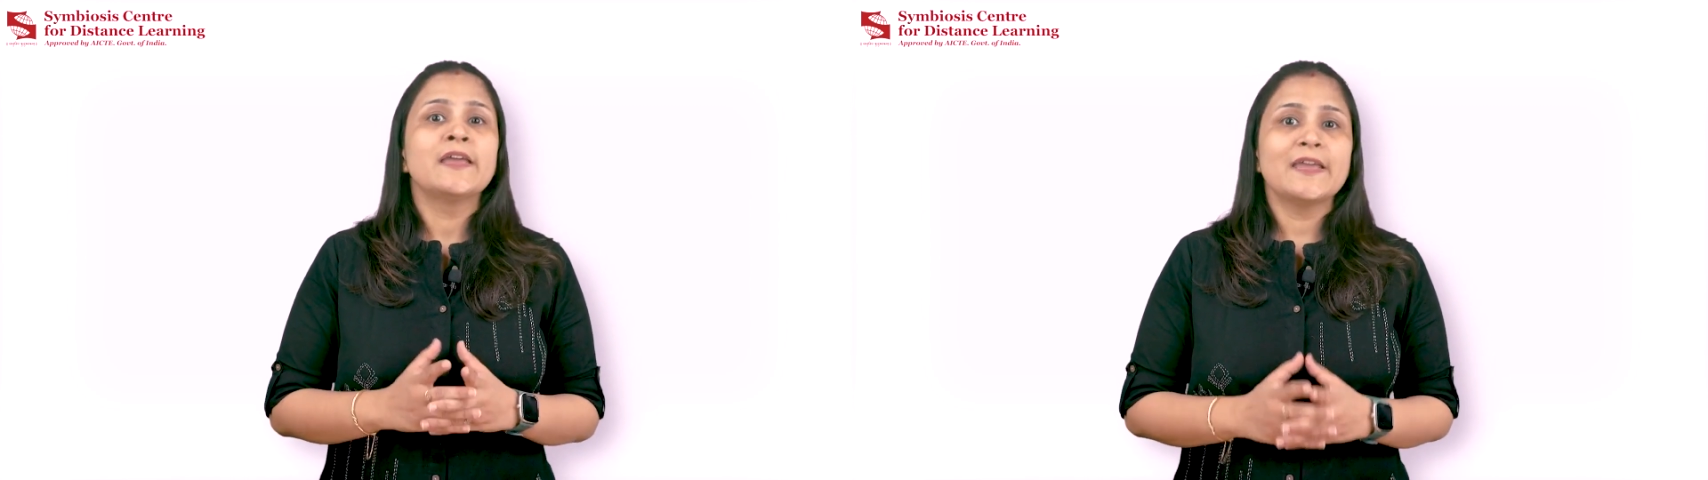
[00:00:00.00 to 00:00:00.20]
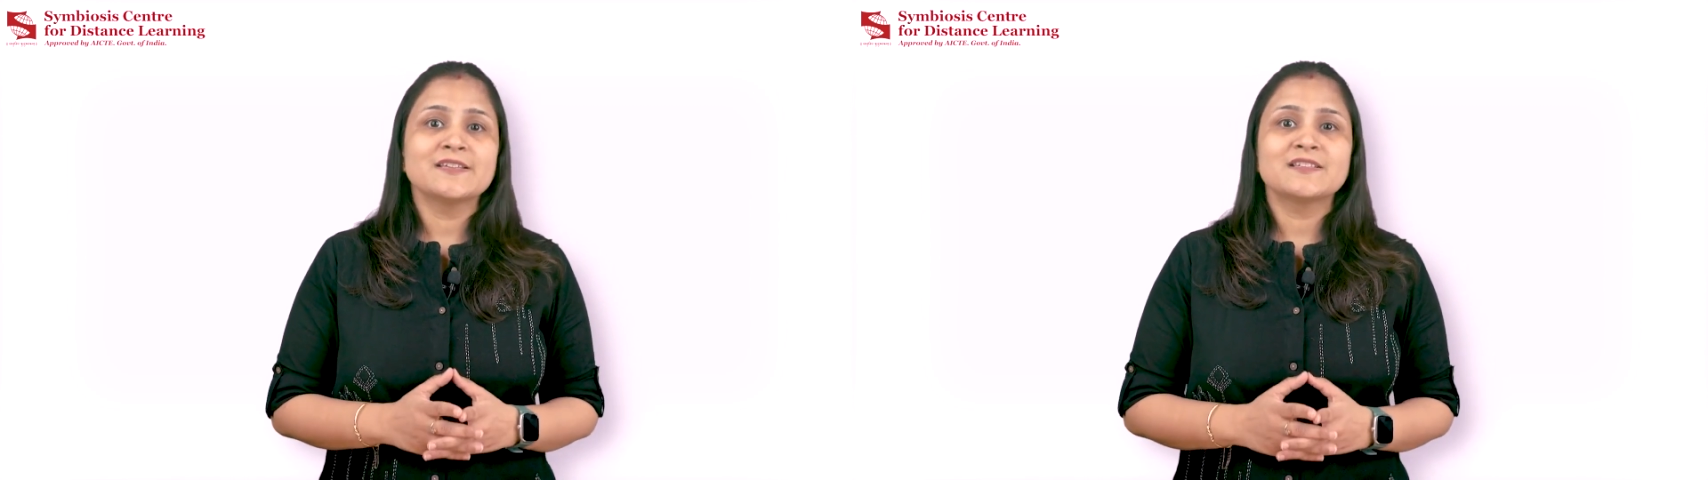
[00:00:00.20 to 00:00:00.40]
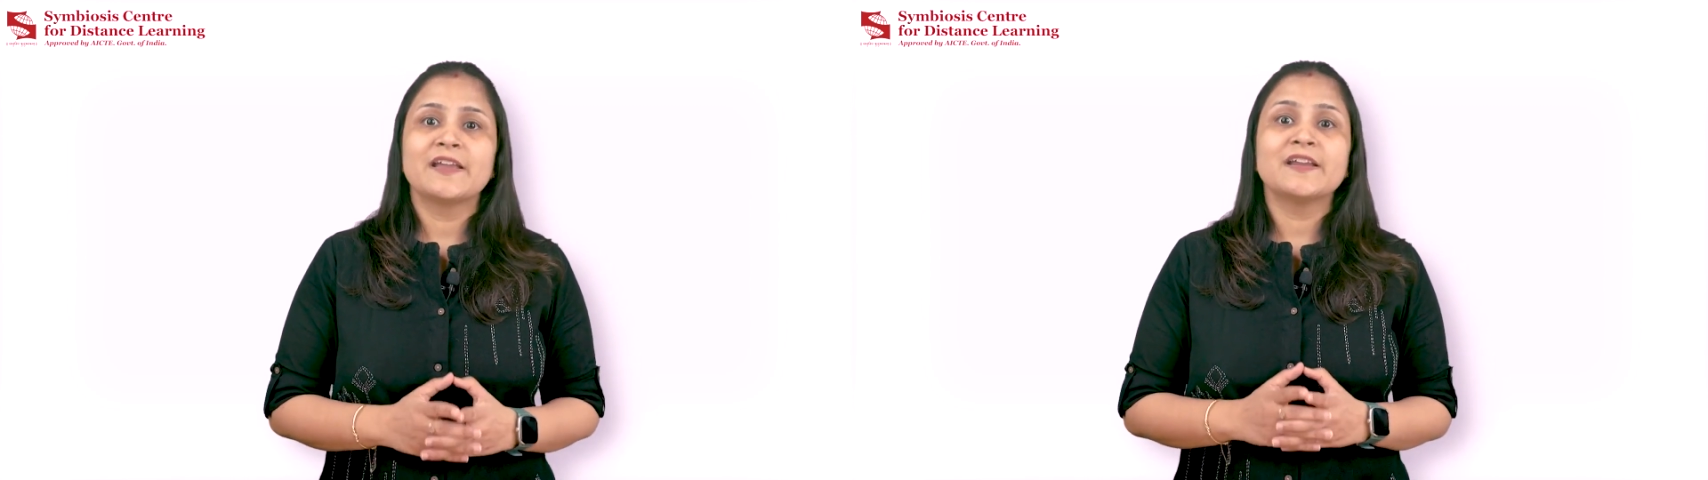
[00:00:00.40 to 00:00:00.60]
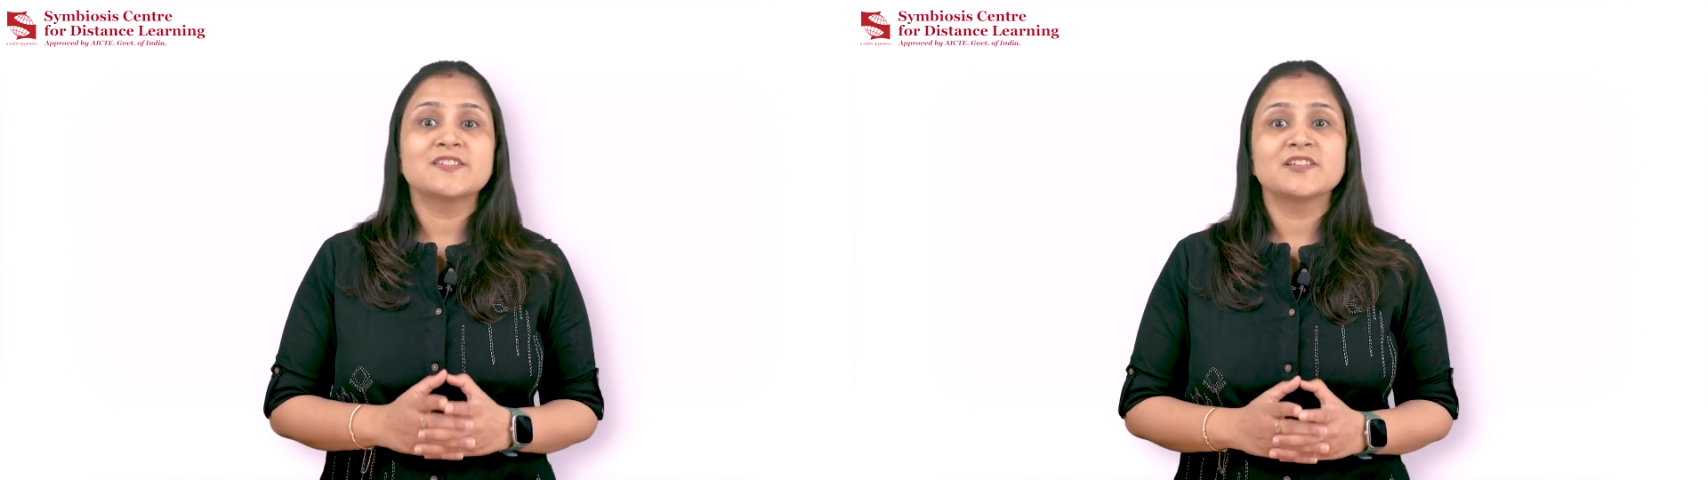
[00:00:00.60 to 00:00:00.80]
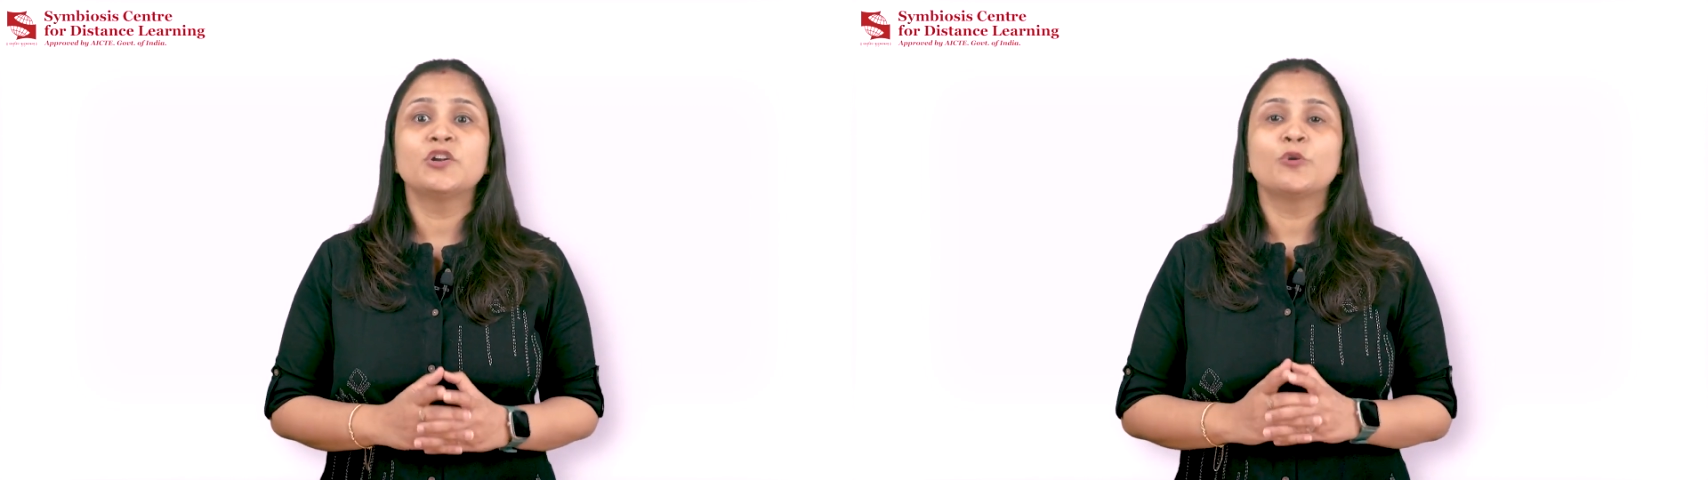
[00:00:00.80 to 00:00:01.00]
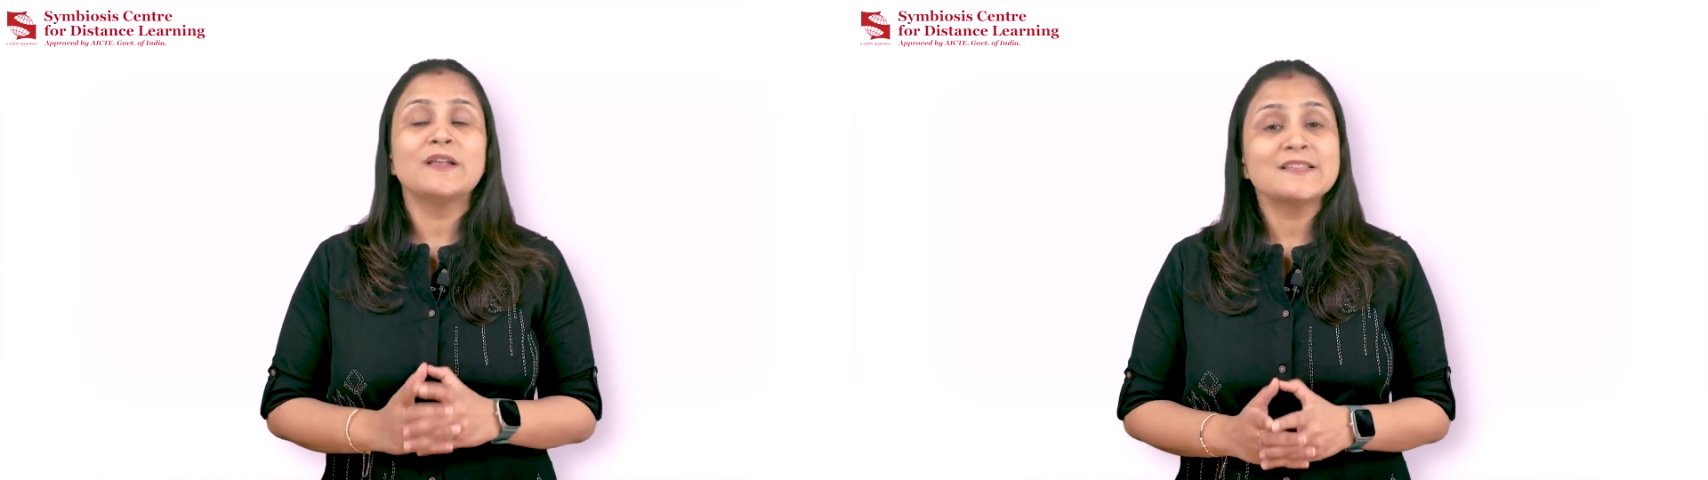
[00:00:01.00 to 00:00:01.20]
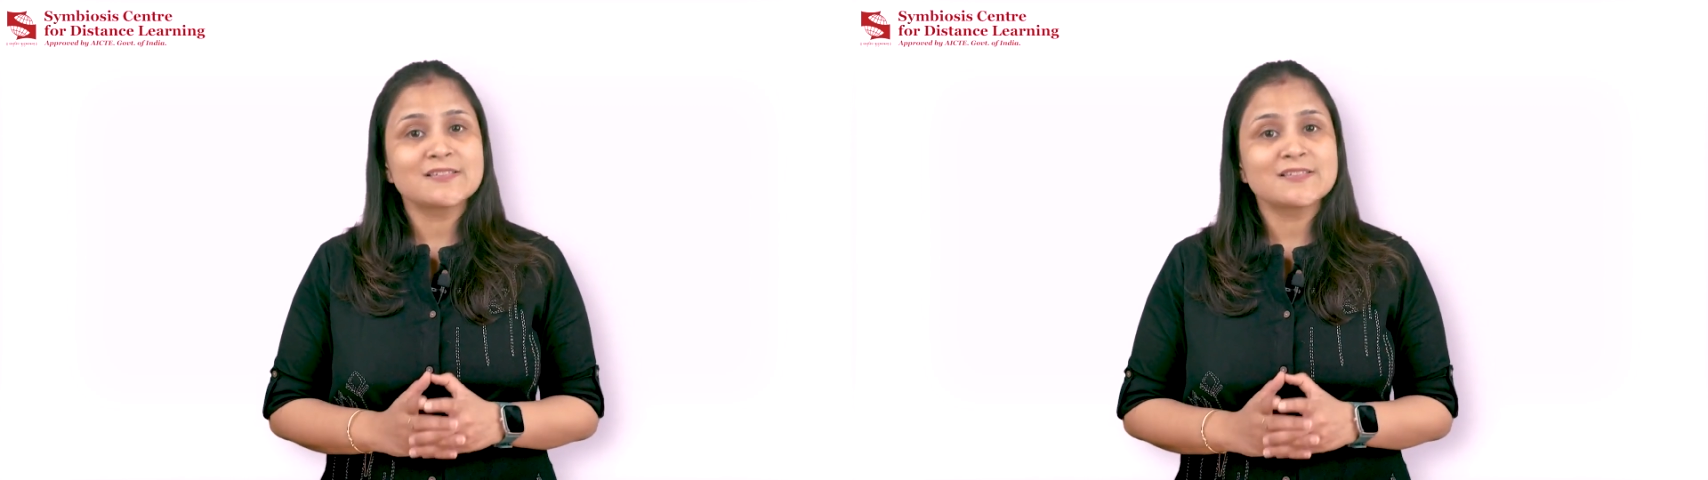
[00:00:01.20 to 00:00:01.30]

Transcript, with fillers: is it's a dual